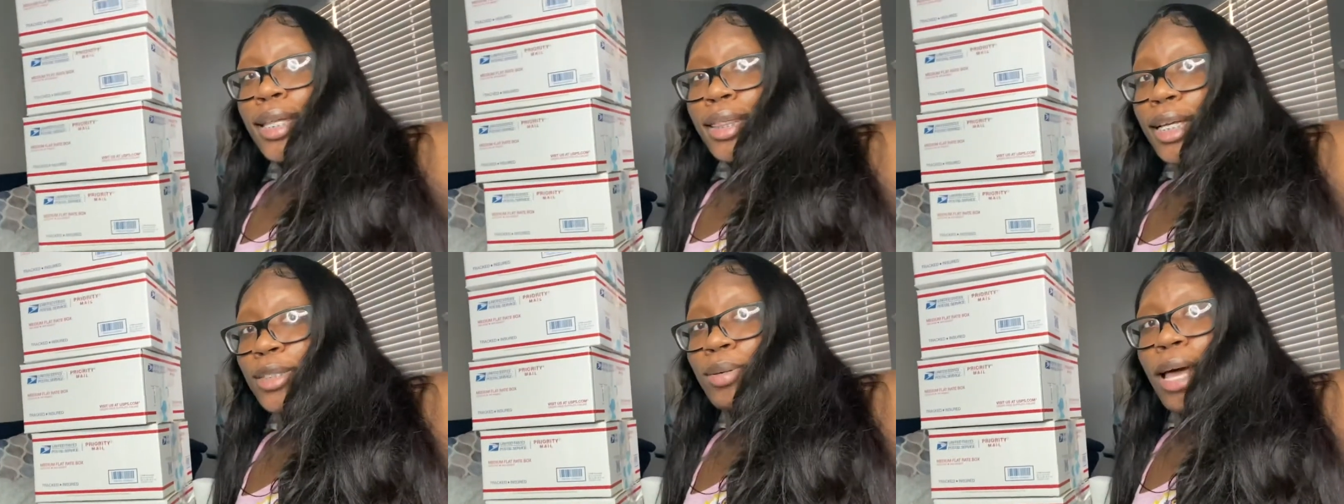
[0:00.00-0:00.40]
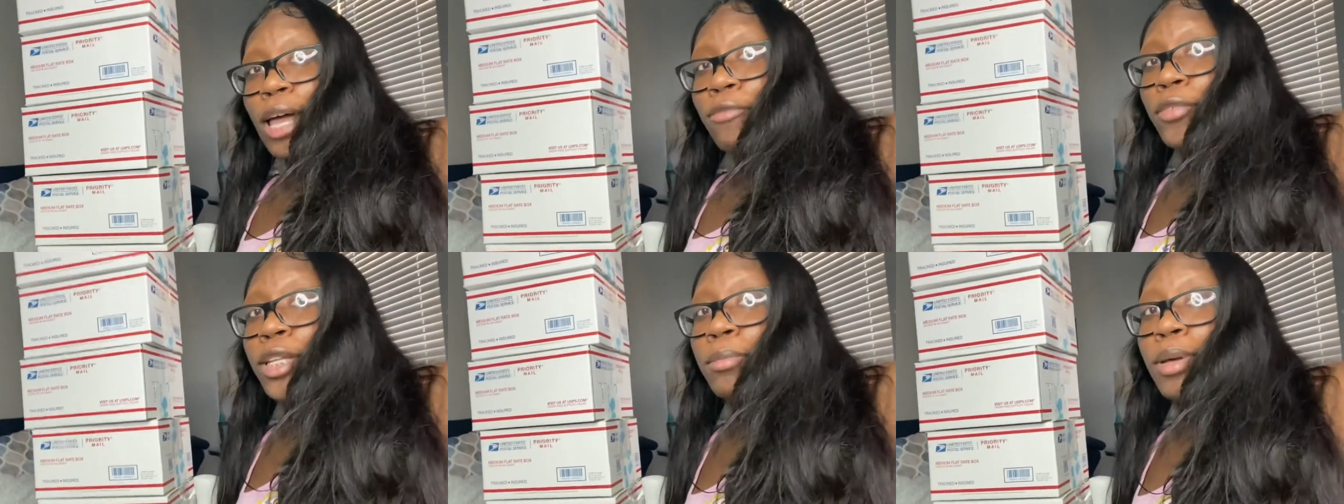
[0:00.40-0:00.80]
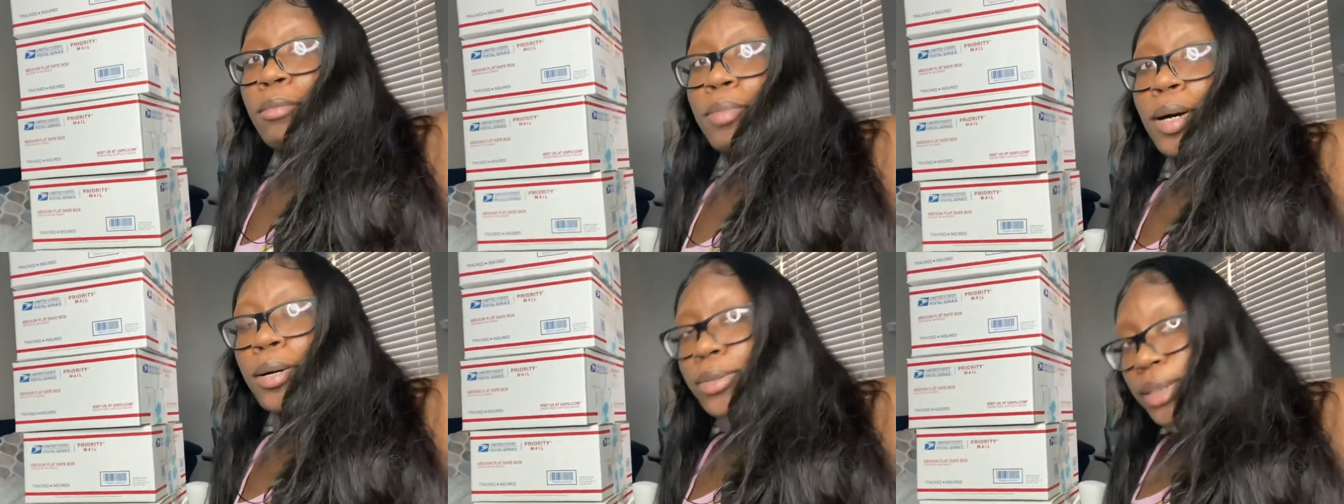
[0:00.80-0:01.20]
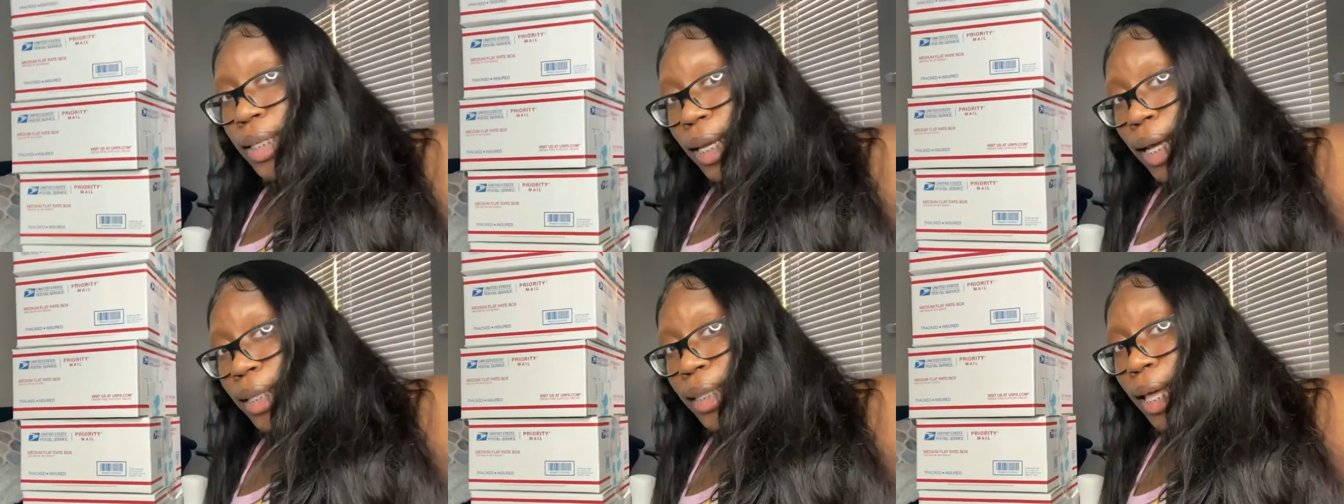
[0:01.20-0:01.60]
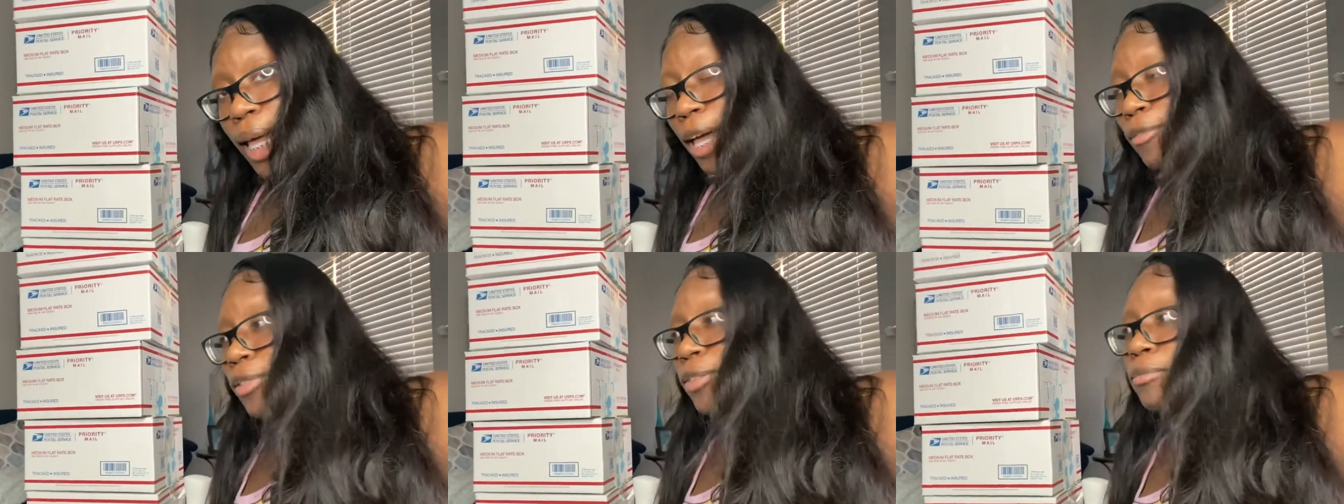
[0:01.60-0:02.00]
That's why I haven't really been posting like that. I
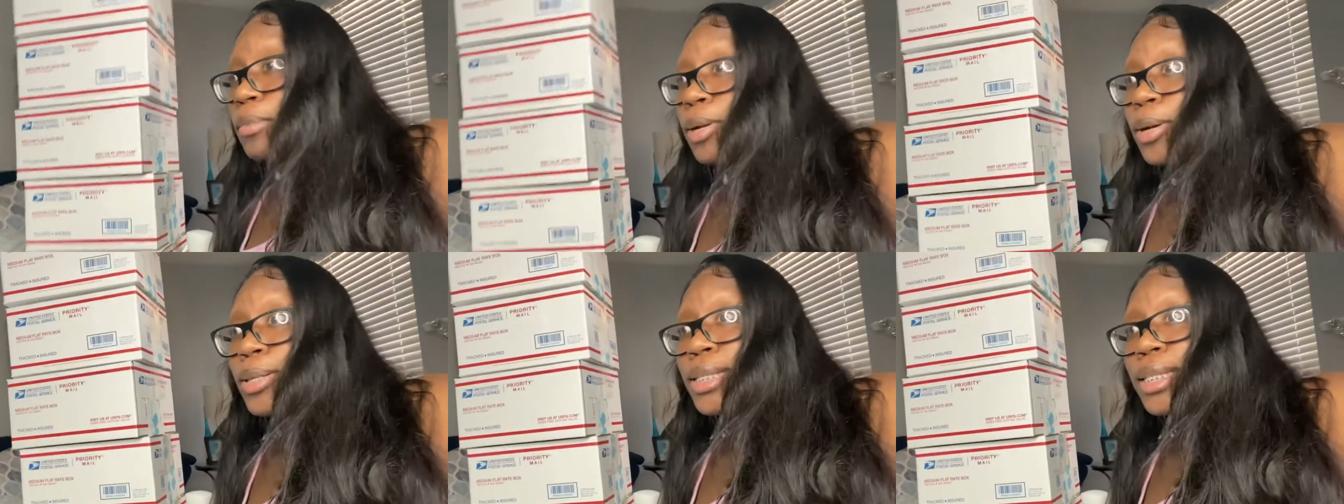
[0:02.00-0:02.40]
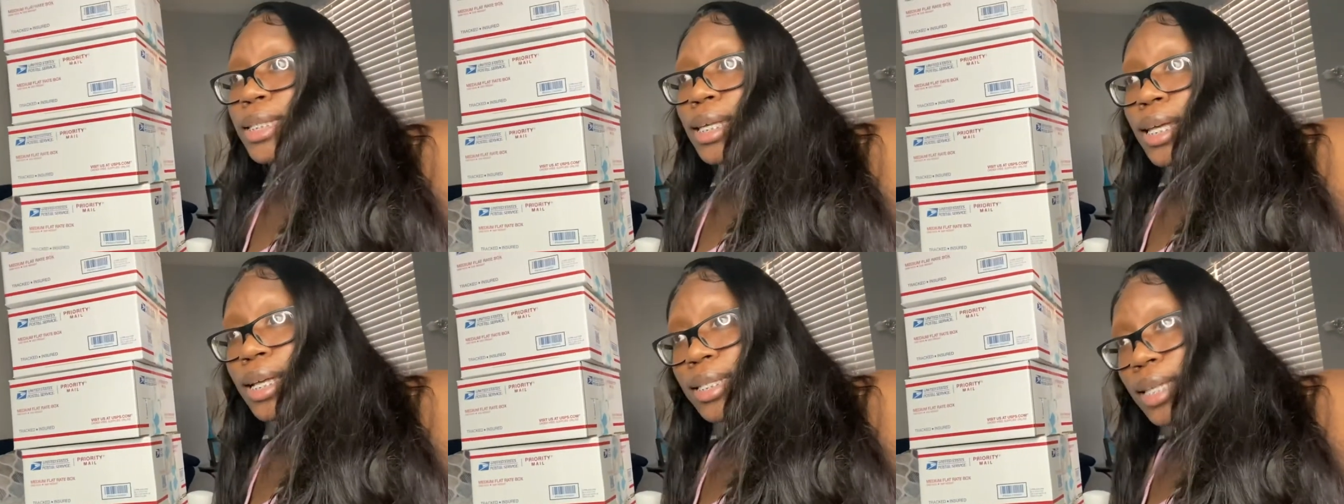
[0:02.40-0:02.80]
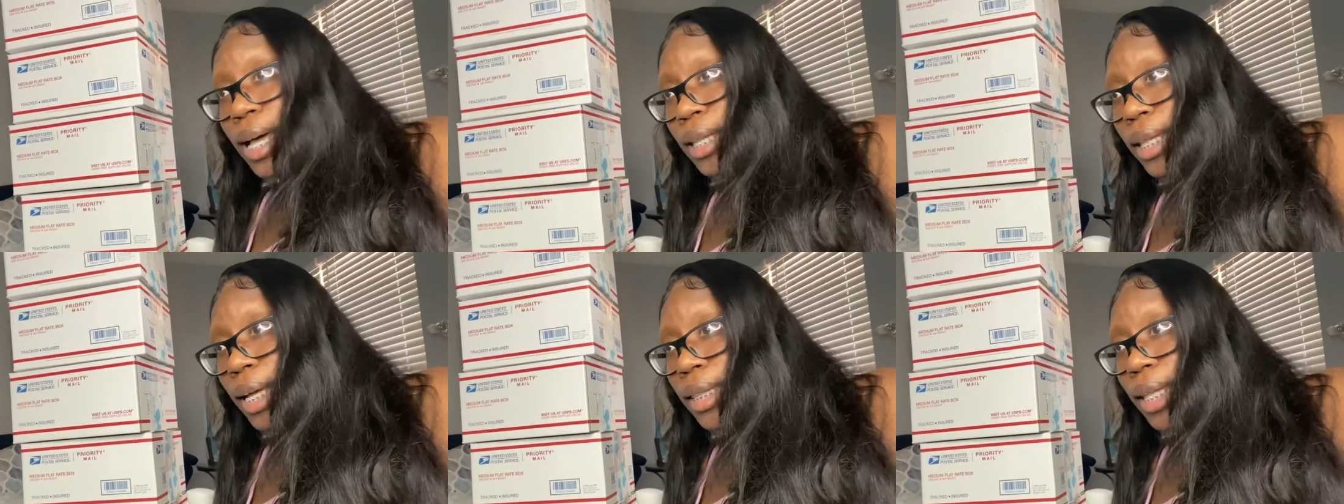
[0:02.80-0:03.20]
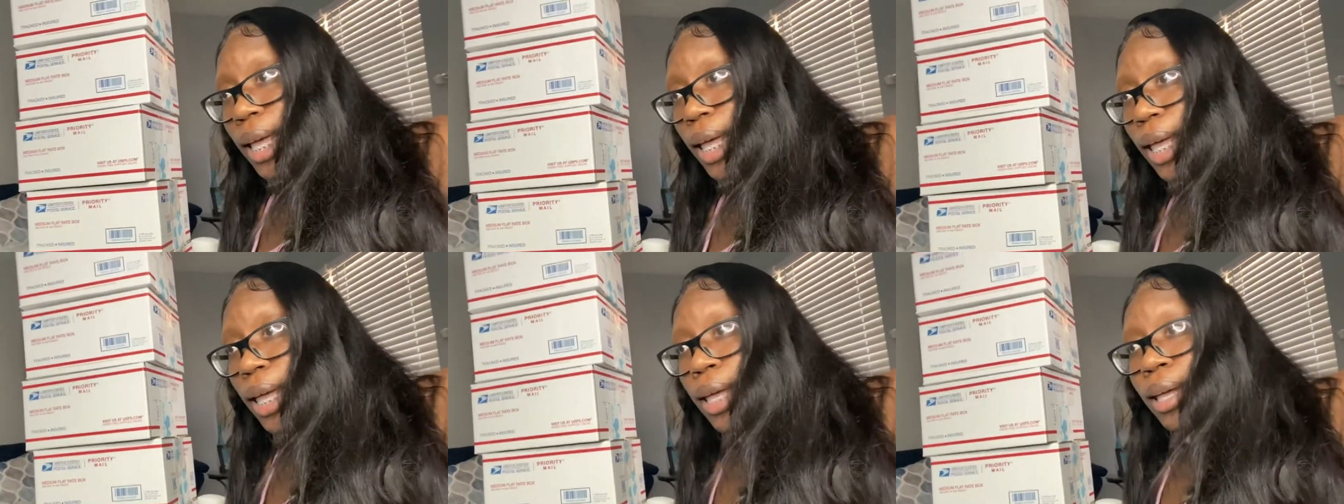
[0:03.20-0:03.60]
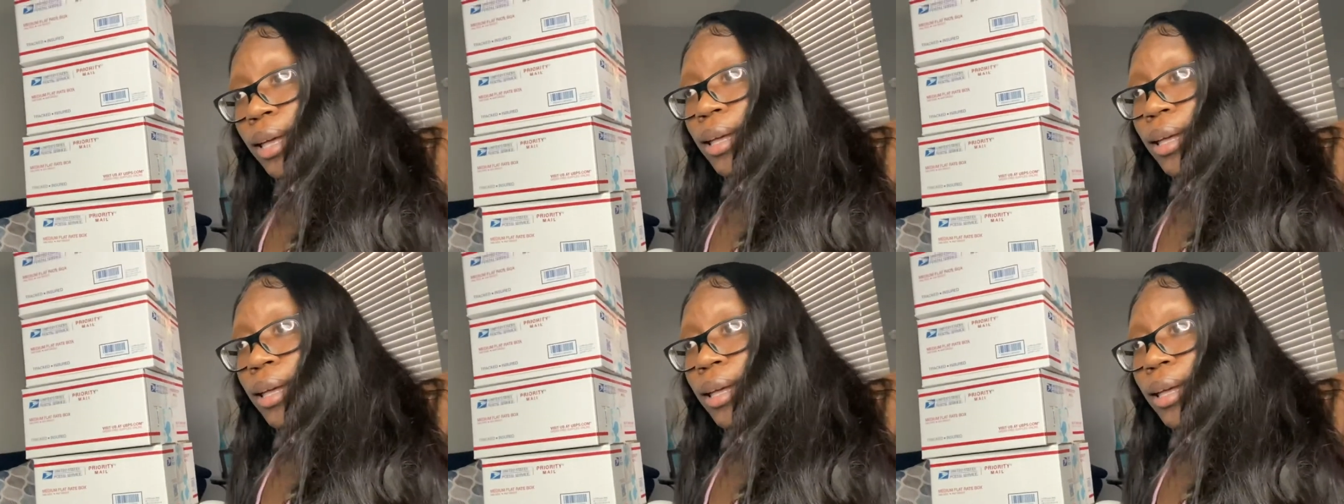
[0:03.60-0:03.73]
haven't even been on TikTok like that.